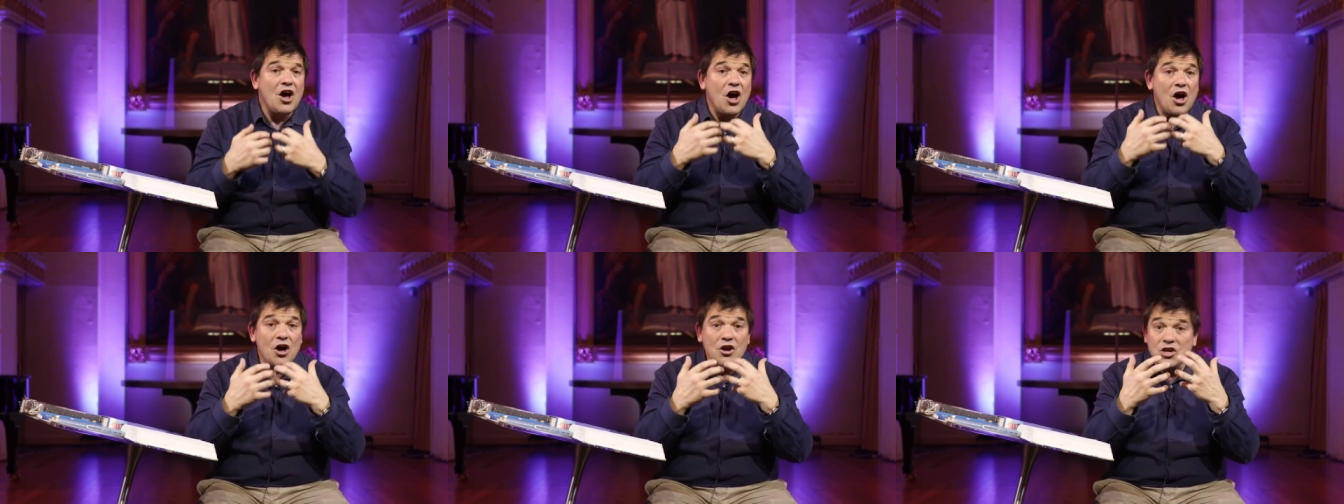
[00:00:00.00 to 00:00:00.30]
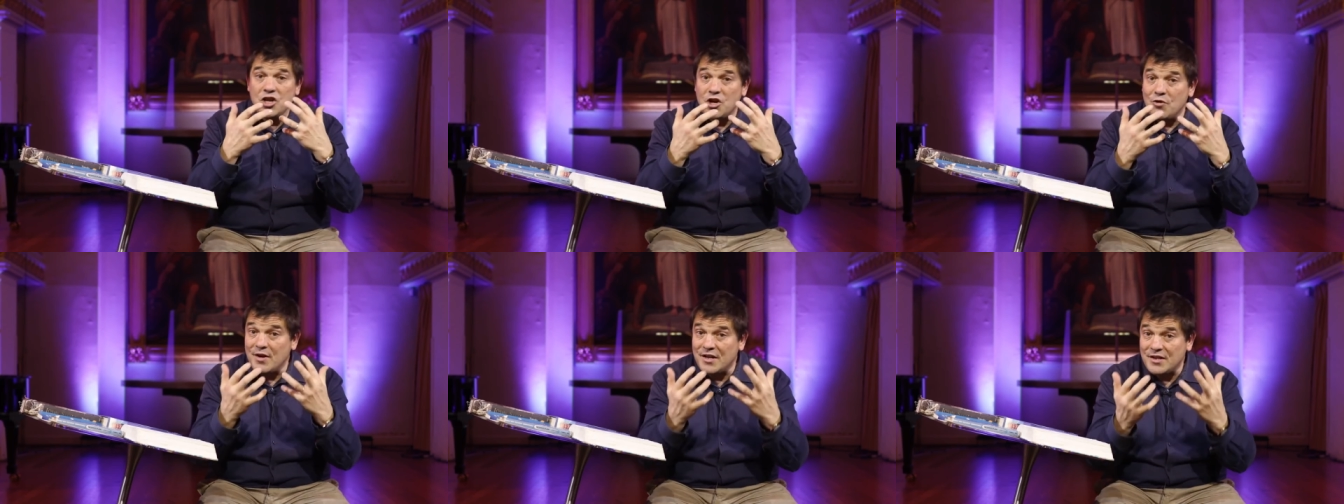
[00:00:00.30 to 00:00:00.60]
a
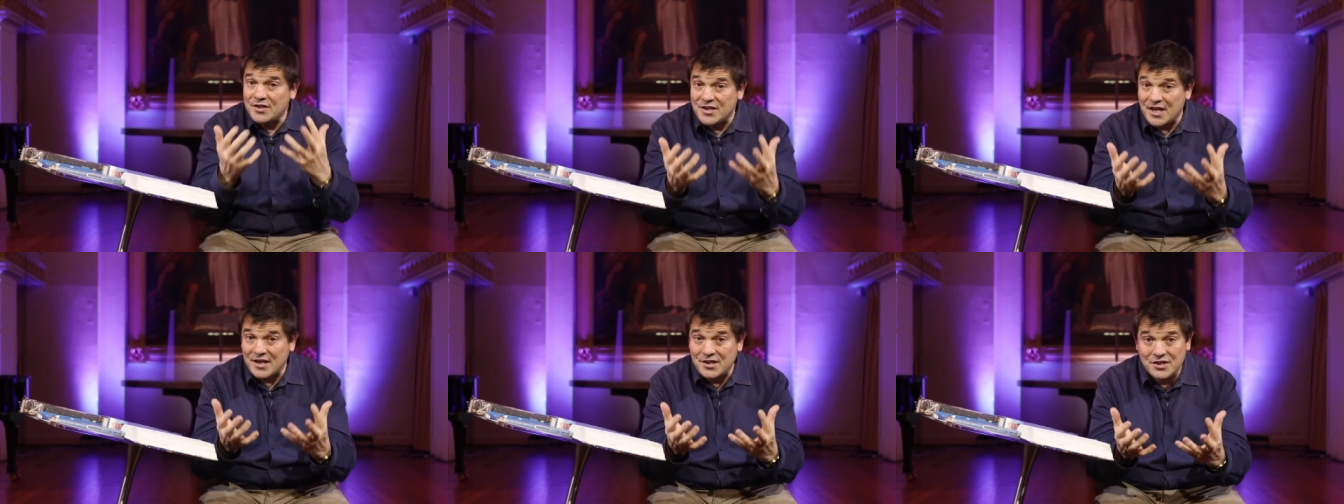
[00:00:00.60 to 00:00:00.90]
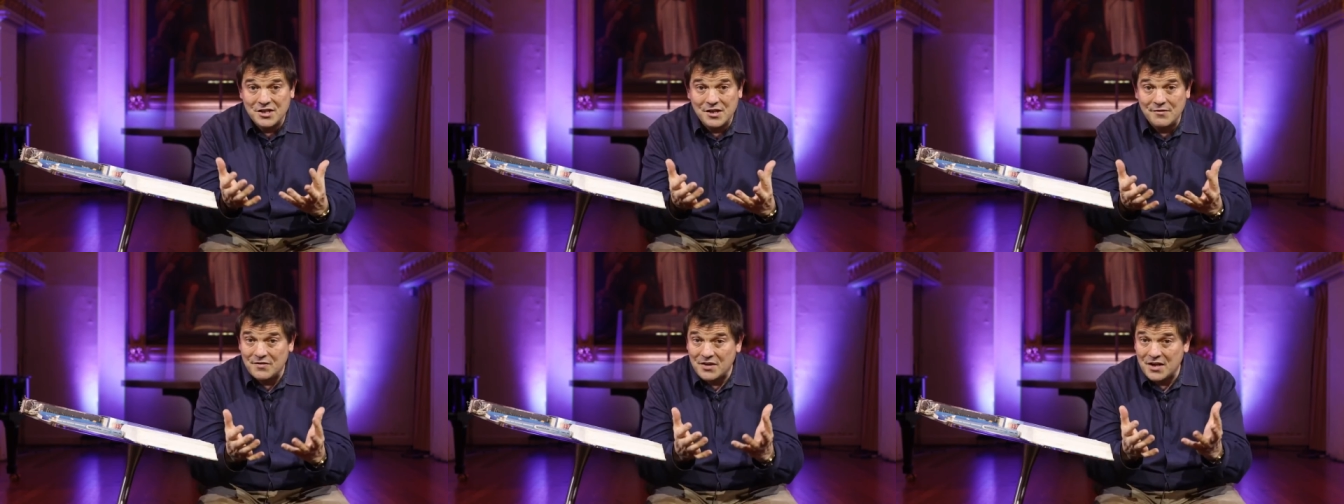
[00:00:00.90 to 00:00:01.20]
new
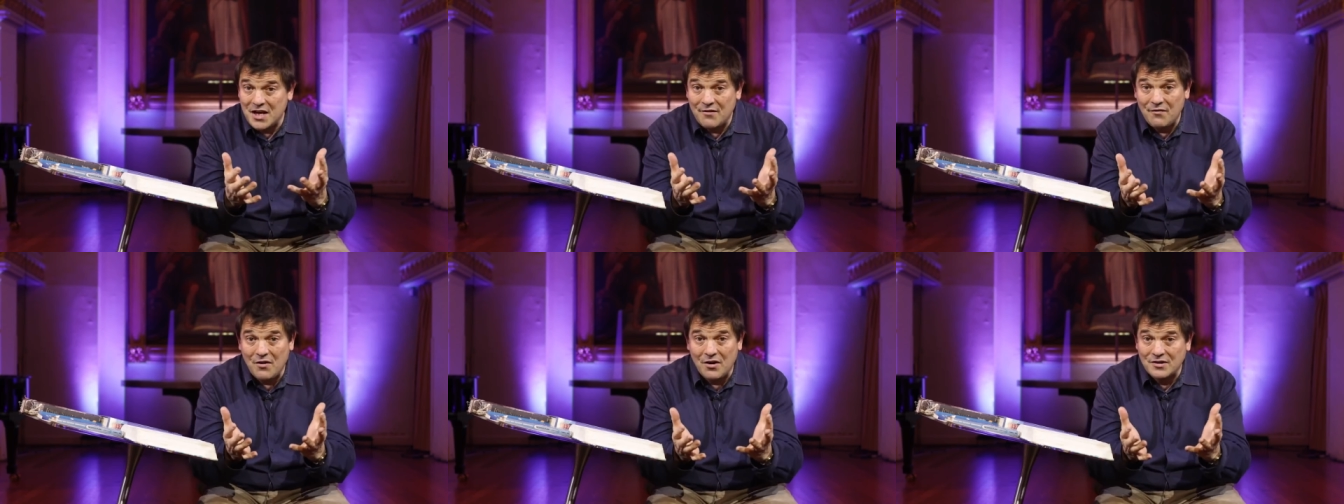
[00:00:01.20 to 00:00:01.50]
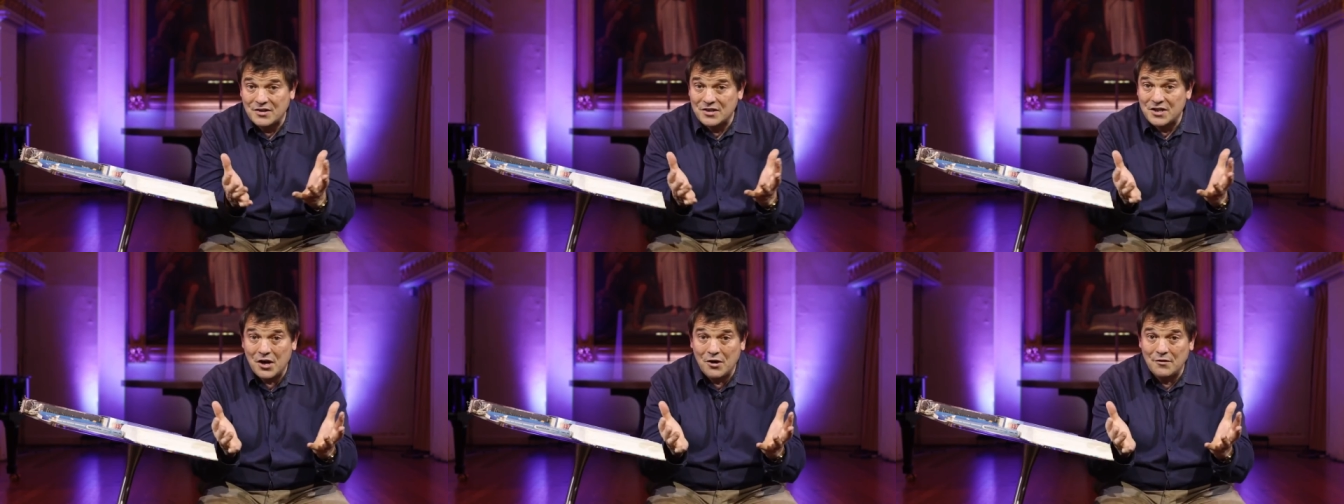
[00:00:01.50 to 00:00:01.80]
incentive to give
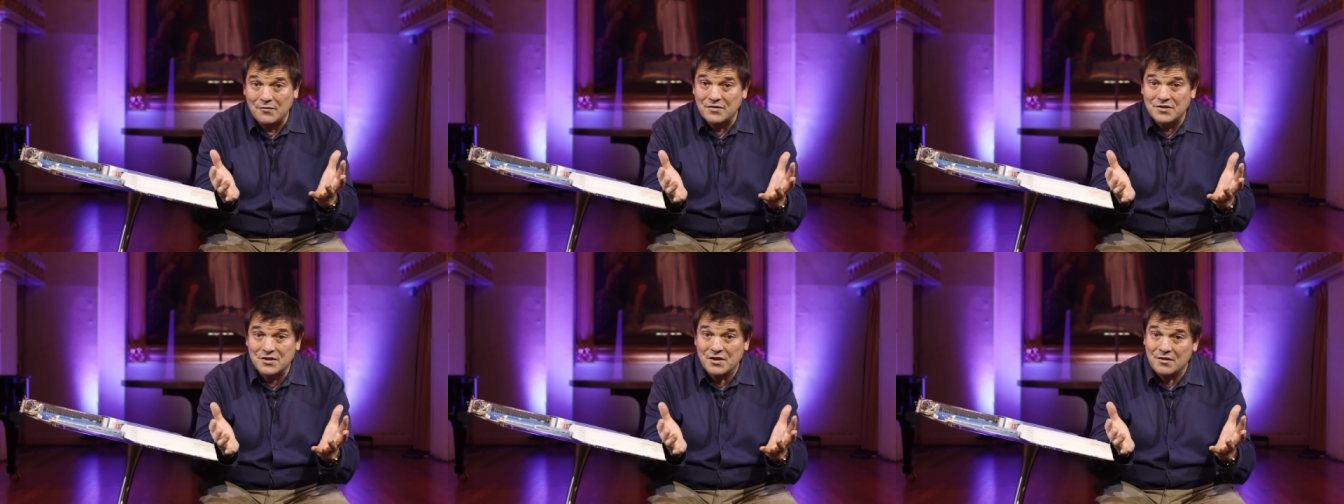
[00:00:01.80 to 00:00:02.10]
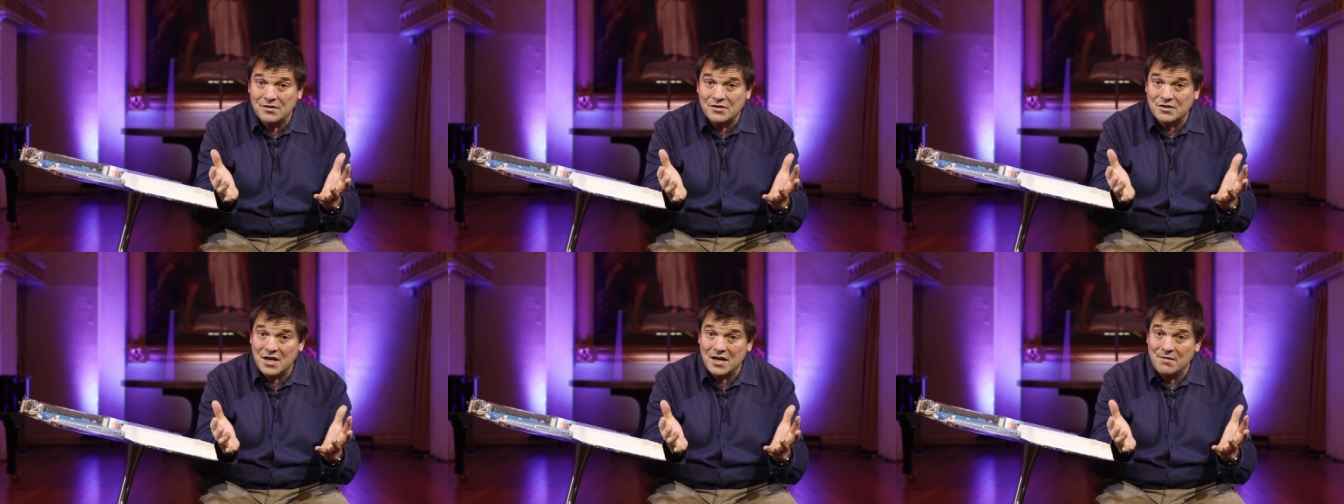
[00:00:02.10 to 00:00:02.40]
ourselves
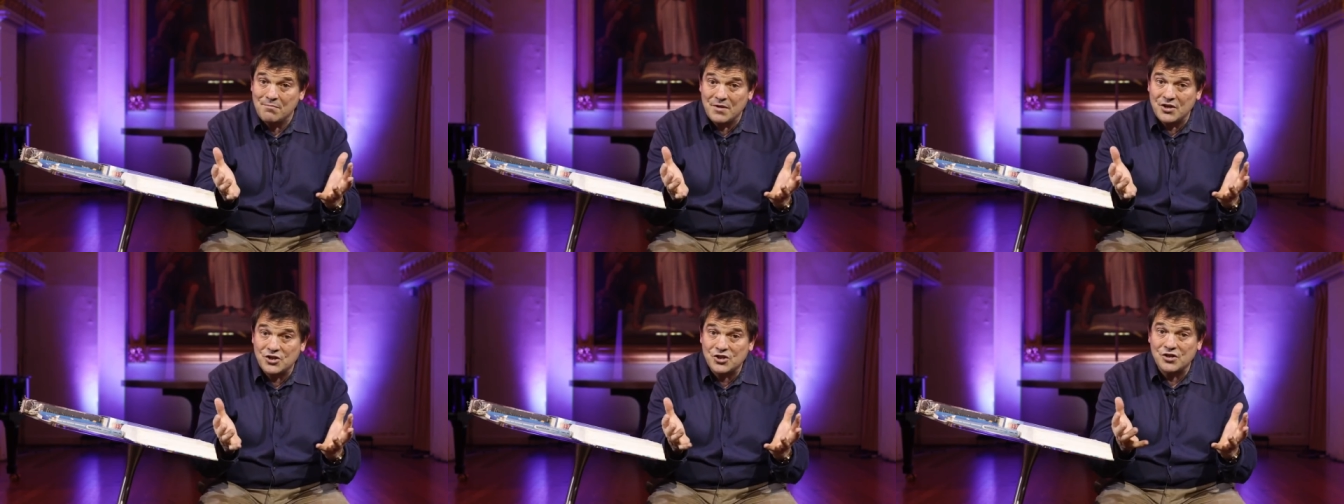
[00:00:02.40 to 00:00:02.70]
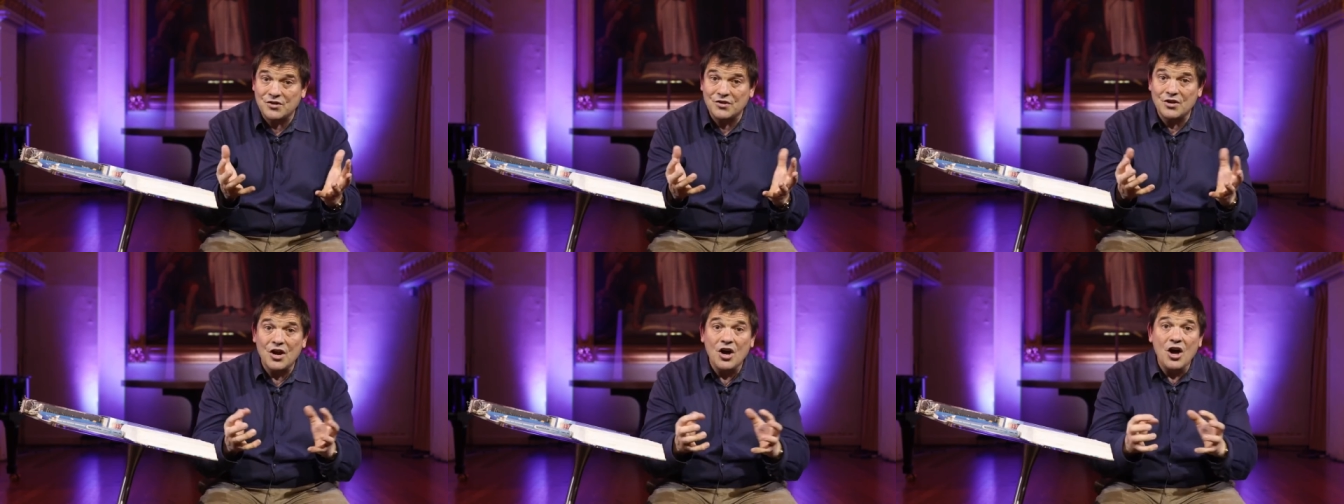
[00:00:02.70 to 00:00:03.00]
to, to, in
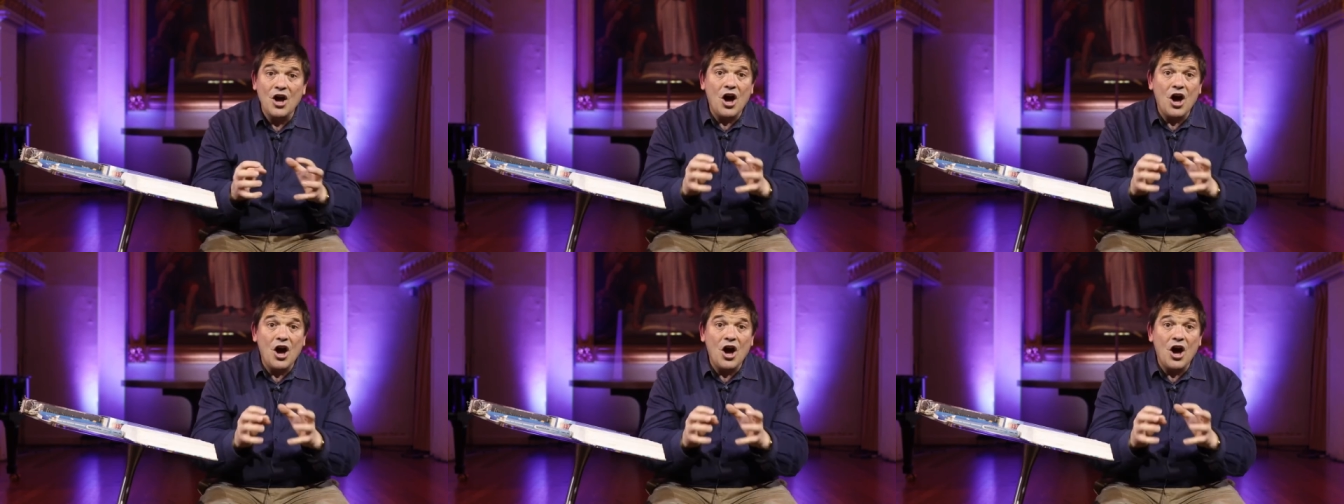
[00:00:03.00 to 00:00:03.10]
mission,